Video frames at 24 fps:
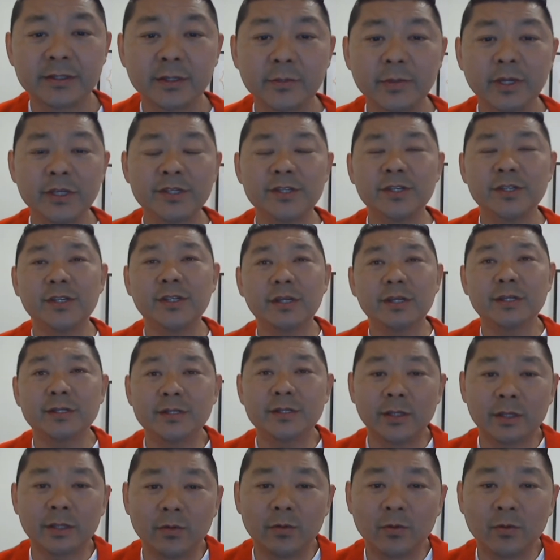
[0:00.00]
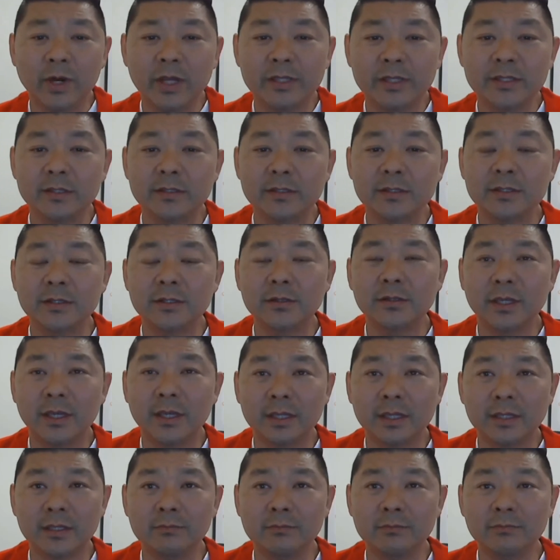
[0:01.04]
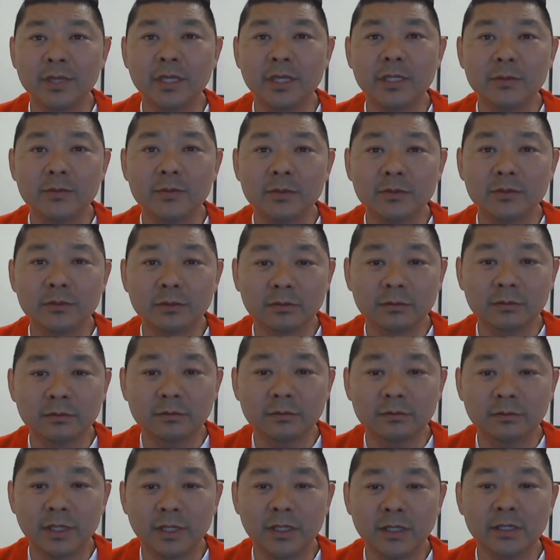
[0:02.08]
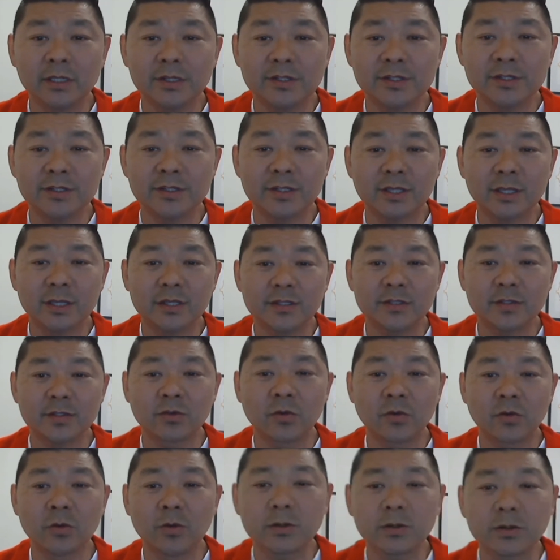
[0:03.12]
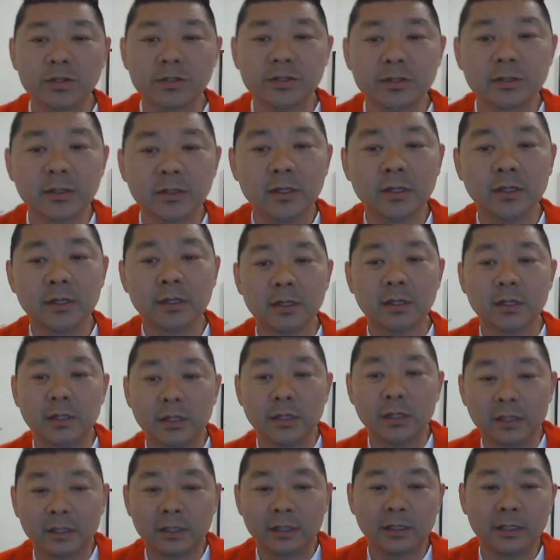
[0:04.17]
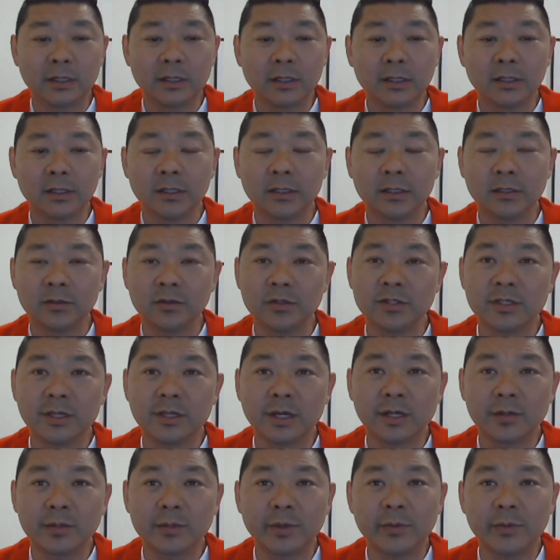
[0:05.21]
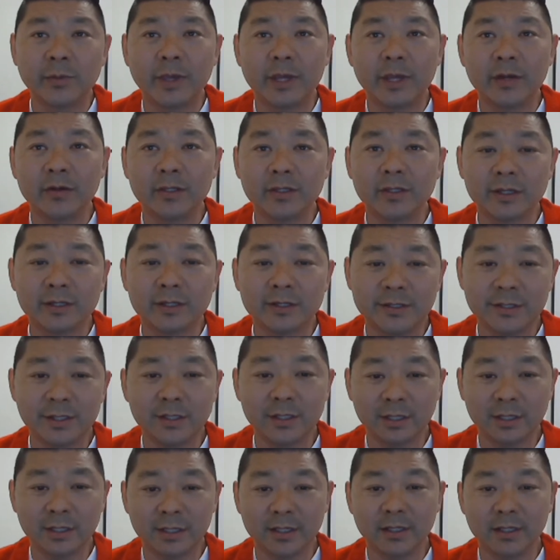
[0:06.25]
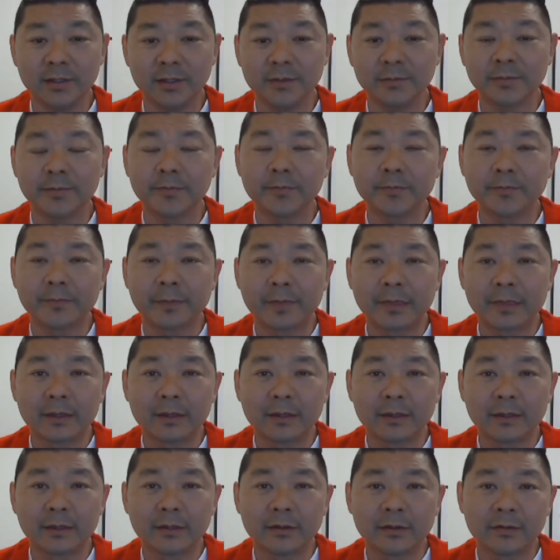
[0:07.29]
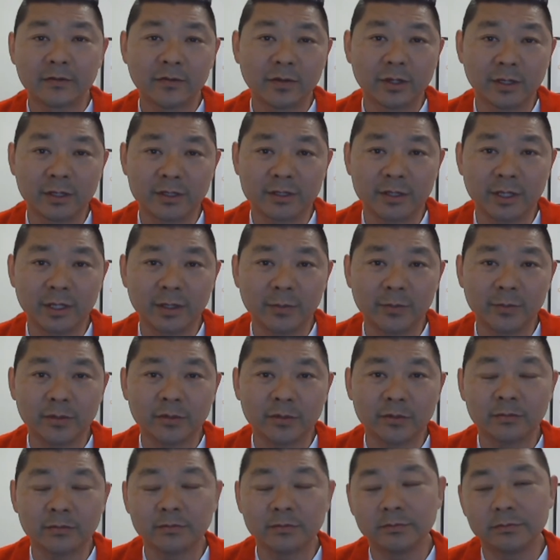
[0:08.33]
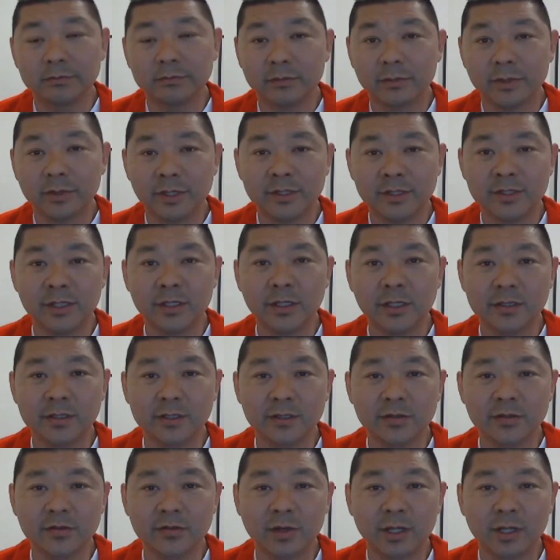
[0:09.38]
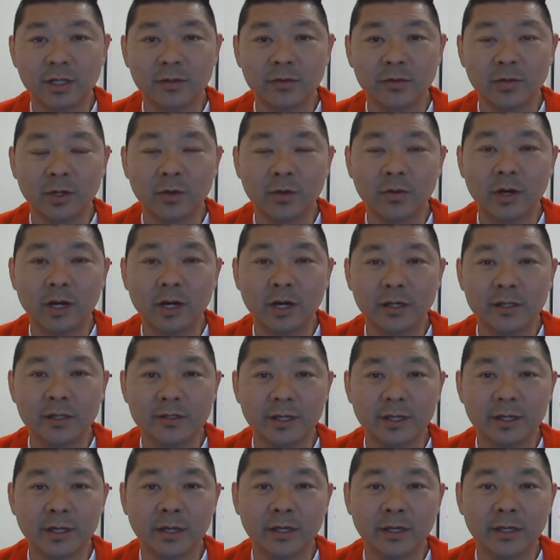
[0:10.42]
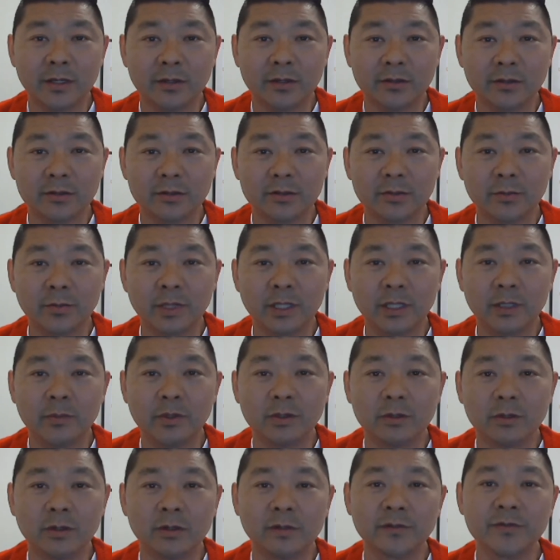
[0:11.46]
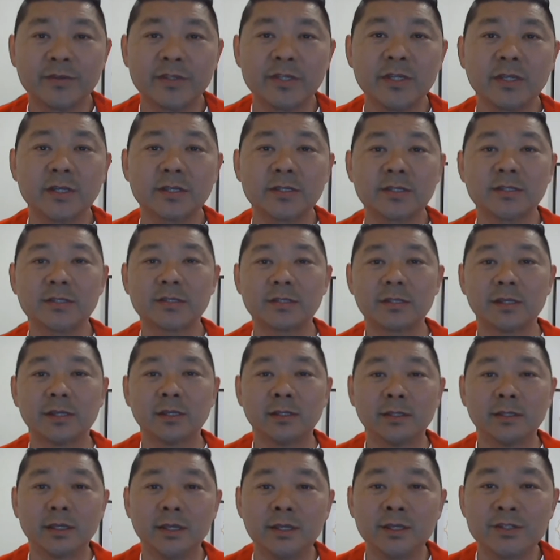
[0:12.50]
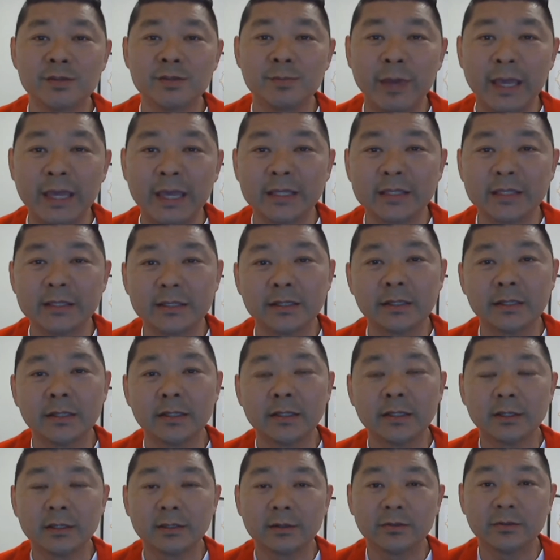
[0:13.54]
Some engineers, they wait until they get the minimum English test scores to start preparing their CDR. For example, Engineers Australia requires IELTS minimum of 6 in each band: